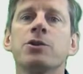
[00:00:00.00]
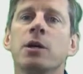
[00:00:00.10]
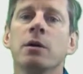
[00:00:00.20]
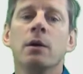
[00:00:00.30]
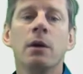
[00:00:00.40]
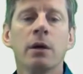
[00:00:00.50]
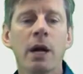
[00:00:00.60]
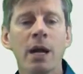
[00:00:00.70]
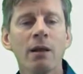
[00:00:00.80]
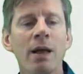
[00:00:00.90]
you?
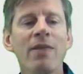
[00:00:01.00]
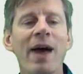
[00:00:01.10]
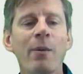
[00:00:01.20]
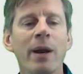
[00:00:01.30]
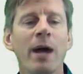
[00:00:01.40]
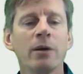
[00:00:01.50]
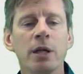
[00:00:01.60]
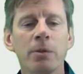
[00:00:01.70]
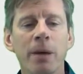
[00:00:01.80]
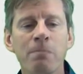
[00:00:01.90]
Kind of lay that one out a
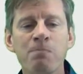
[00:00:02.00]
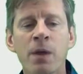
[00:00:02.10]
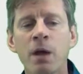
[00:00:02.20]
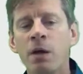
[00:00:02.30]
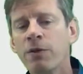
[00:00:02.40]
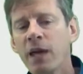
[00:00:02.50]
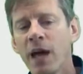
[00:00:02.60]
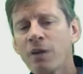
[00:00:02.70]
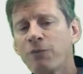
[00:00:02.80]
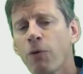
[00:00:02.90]
little bit.
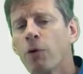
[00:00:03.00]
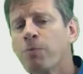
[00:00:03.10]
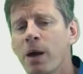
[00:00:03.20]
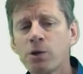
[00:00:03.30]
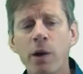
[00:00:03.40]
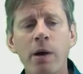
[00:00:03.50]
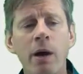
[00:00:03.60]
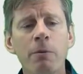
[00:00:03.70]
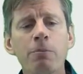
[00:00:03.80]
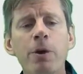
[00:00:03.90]
The fourth major area,
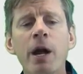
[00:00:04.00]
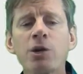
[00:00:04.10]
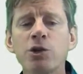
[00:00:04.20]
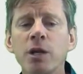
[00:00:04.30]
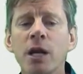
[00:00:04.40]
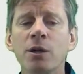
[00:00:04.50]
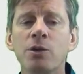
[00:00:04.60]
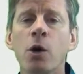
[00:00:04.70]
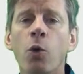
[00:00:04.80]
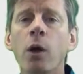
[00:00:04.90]
production needs.
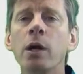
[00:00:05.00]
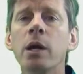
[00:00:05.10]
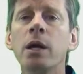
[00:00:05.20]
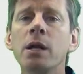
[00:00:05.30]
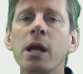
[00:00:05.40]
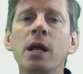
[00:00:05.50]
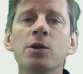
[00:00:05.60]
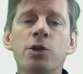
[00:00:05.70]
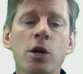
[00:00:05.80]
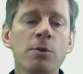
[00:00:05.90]
What are you going to need in
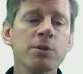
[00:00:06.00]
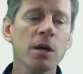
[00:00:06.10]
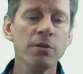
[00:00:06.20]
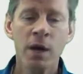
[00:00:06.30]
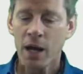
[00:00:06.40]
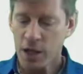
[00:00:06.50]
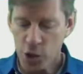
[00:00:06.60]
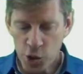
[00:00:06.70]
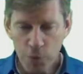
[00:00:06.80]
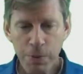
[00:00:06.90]
terms of
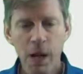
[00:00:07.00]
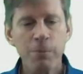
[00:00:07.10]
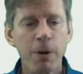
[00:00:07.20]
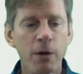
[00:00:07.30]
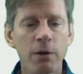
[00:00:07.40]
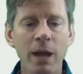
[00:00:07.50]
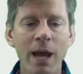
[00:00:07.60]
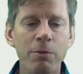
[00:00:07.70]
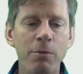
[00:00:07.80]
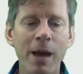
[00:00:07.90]
additional people or
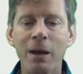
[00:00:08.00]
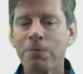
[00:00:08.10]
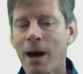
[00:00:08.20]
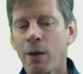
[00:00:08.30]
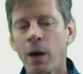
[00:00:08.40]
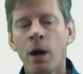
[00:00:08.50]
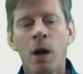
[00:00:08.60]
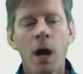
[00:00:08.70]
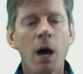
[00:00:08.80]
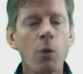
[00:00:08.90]
labor, manpower?
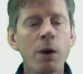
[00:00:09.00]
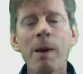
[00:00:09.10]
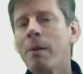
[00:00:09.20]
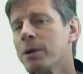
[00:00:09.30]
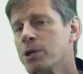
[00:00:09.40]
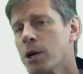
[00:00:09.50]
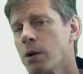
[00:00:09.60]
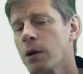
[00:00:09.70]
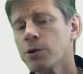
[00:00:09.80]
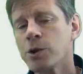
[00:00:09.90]
What about
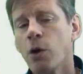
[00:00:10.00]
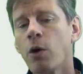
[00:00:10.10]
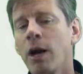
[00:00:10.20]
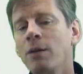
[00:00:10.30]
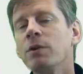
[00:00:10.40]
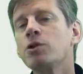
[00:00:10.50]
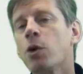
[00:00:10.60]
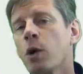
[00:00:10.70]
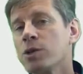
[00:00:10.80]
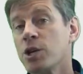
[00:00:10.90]
materials or
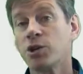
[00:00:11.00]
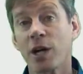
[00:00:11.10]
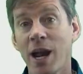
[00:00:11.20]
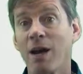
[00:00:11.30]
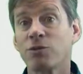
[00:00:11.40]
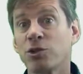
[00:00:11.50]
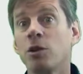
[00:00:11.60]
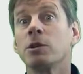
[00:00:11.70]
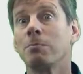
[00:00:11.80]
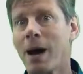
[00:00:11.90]
inventories that you're going to have to
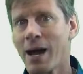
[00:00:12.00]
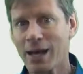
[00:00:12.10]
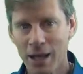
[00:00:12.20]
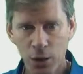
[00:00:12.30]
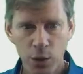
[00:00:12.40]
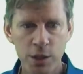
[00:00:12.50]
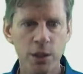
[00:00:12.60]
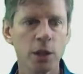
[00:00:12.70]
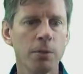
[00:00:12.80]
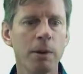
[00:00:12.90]
start to buy and increase a
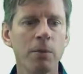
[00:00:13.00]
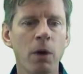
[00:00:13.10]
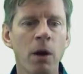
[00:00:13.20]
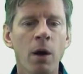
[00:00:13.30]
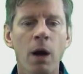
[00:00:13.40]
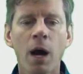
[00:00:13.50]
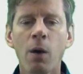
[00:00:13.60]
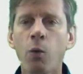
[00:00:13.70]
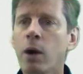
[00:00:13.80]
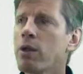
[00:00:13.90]
little bit more?
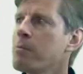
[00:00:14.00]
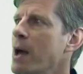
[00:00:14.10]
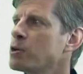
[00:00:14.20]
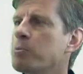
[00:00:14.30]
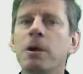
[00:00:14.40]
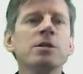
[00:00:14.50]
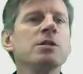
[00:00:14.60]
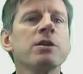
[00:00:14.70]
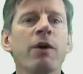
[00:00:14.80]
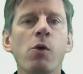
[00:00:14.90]
What other major
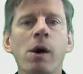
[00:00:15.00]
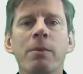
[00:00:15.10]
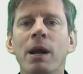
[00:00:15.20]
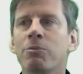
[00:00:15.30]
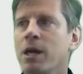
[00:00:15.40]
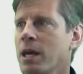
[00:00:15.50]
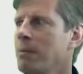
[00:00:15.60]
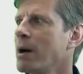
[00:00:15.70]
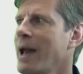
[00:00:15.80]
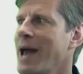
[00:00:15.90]
pieces of equipment? I'm thinking
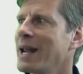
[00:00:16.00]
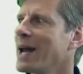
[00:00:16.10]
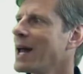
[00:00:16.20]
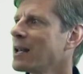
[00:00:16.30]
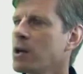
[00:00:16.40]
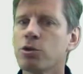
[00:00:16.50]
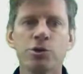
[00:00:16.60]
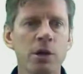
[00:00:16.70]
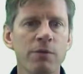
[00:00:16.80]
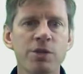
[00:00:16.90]
about adding on another
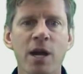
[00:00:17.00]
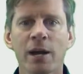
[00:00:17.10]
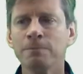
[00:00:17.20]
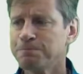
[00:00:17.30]
service tech